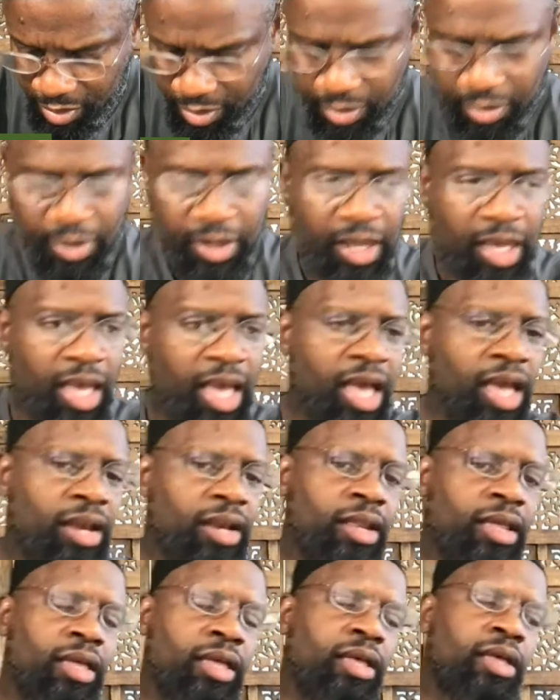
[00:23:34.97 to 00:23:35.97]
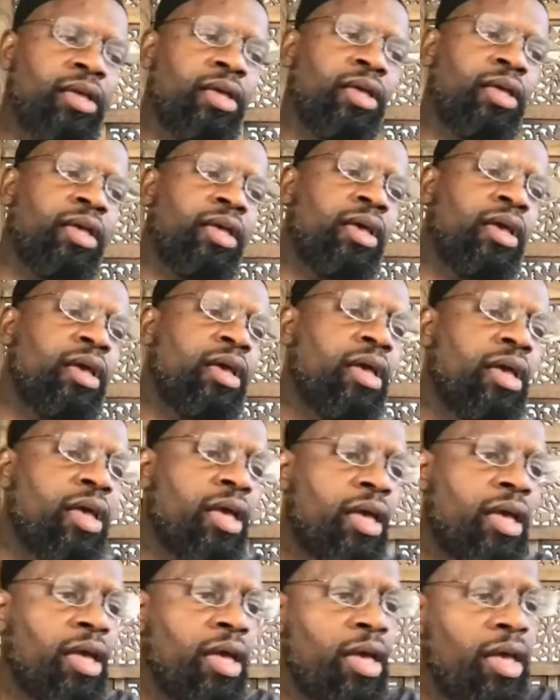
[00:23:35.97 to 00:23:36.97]
or his lack of submission to its
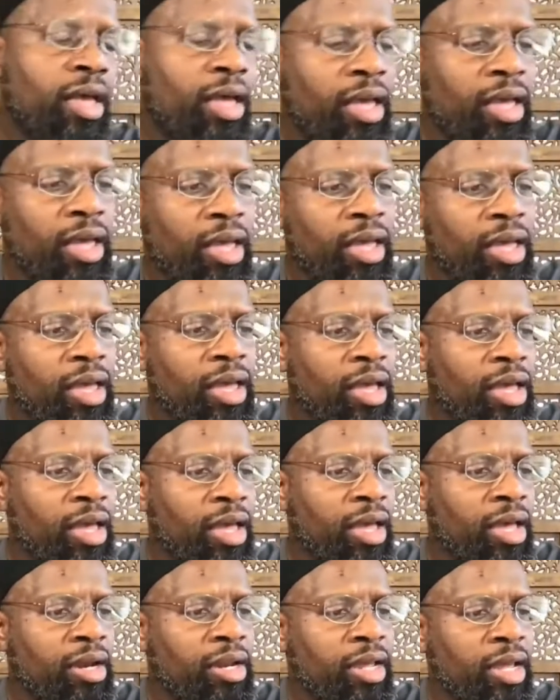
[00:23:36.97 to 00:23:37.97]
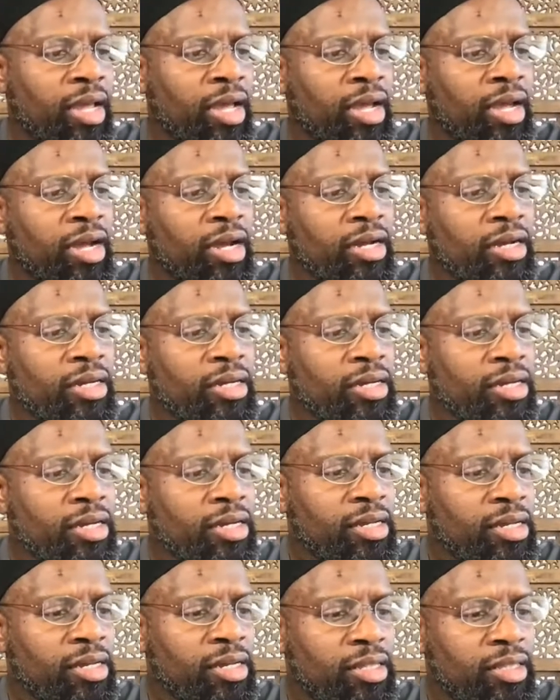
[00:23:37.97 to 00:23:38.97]
implications. And here,
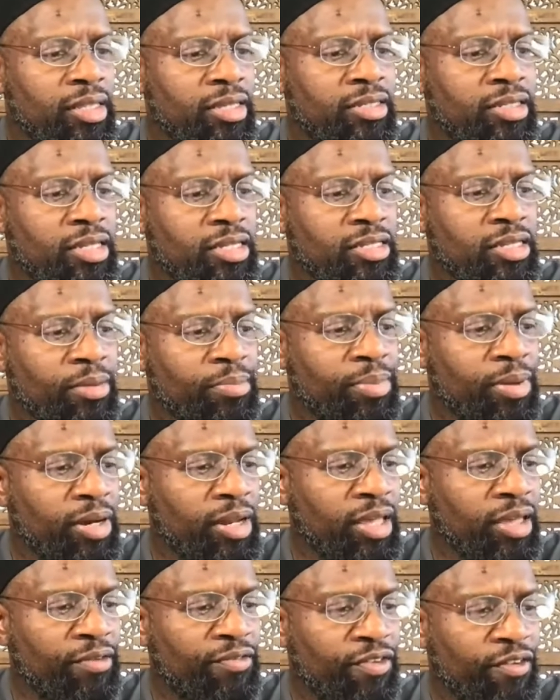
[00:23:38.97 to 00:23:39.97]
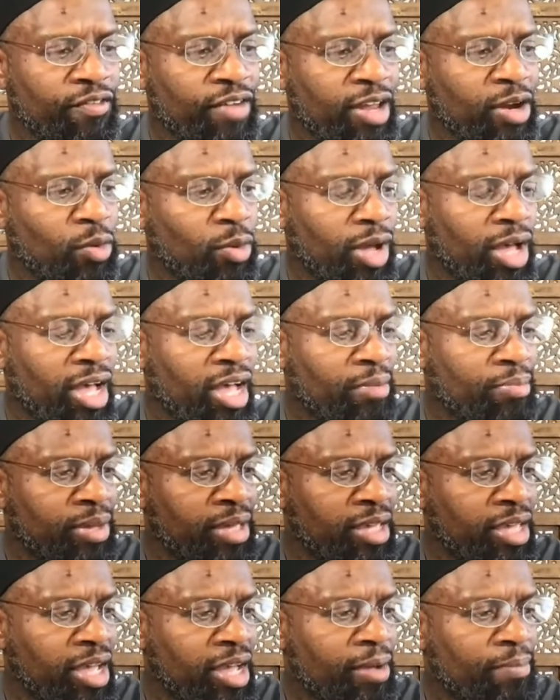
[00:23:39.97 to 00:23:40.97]
this is the belief of
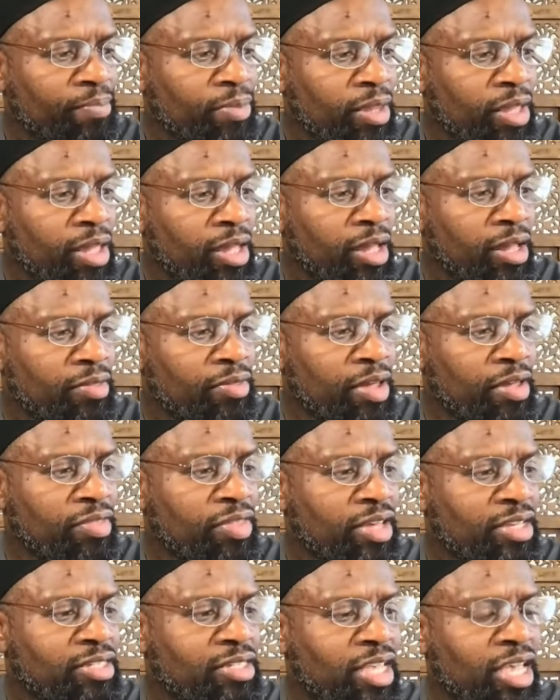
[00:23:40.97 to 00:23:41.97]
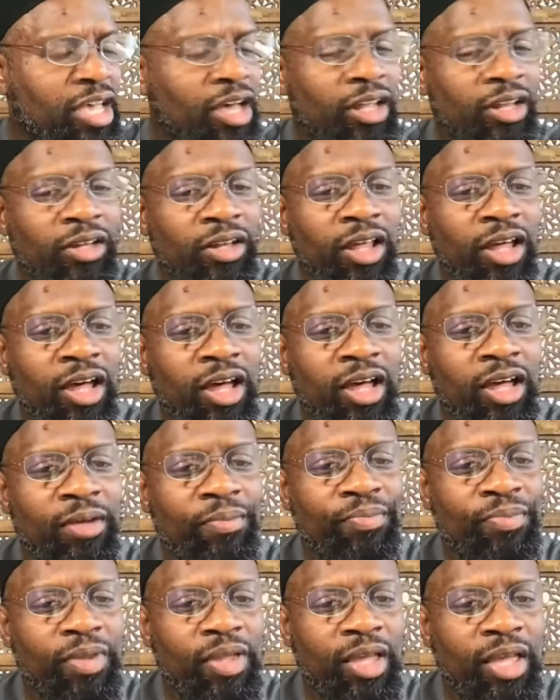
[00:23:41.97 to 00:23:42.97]
Al-Wahhabiyya, that they say
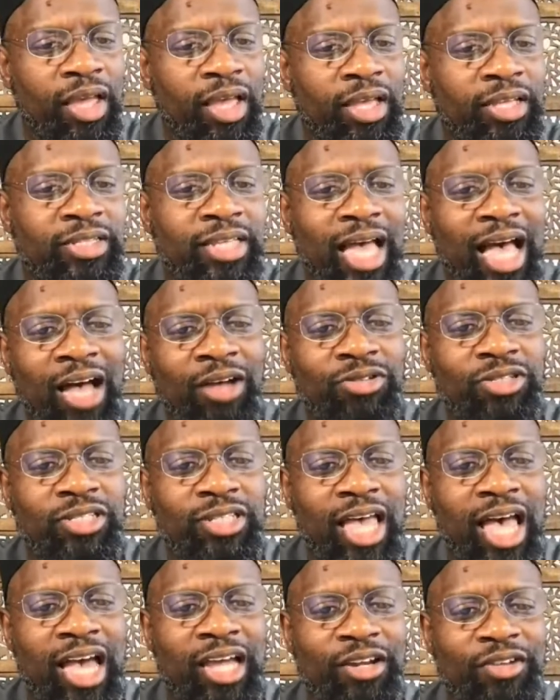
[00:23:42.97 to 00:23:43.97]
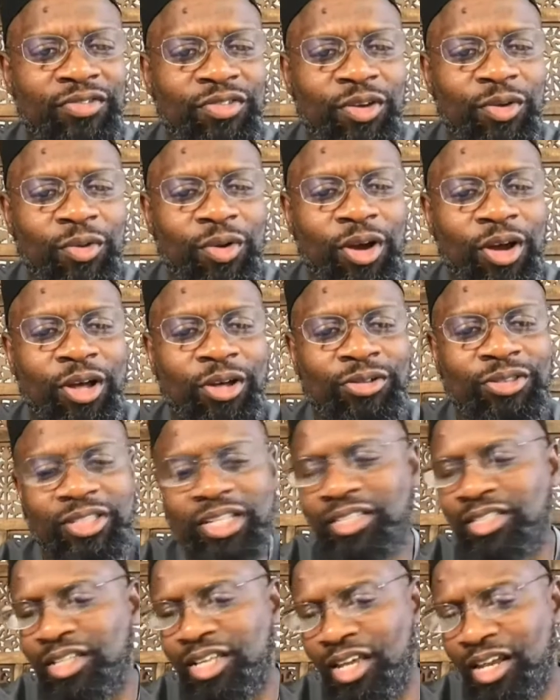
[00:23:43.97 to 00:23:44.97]
Allah is outside of the world,
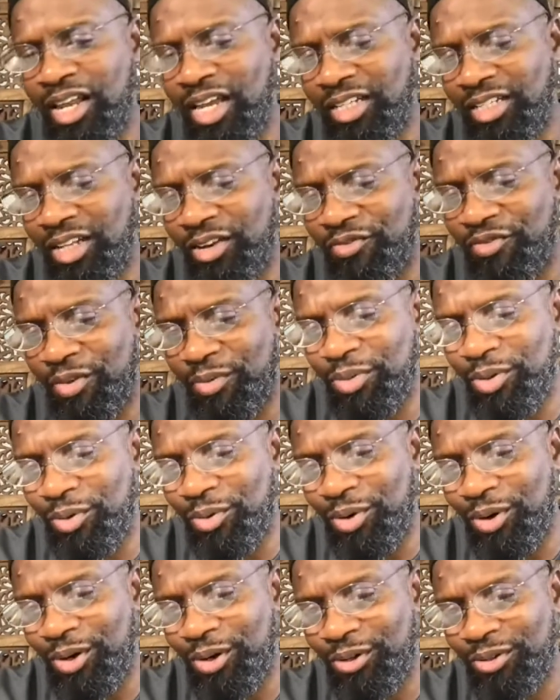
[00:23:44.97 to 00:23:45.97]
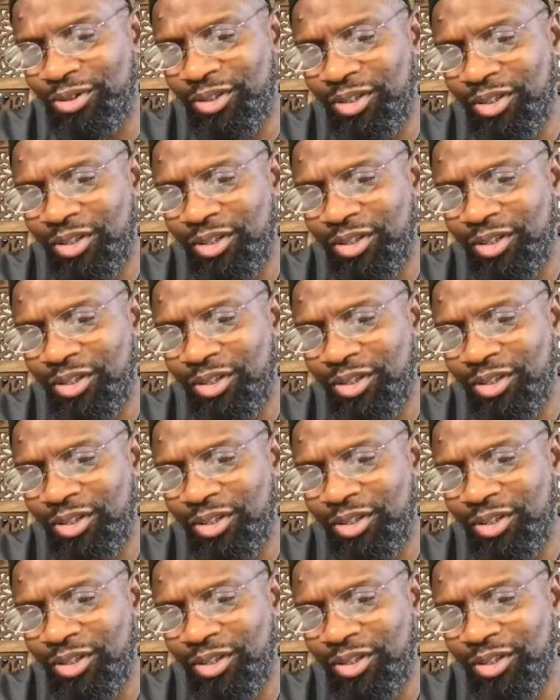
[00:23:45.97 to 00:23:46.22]
disconnected from the world,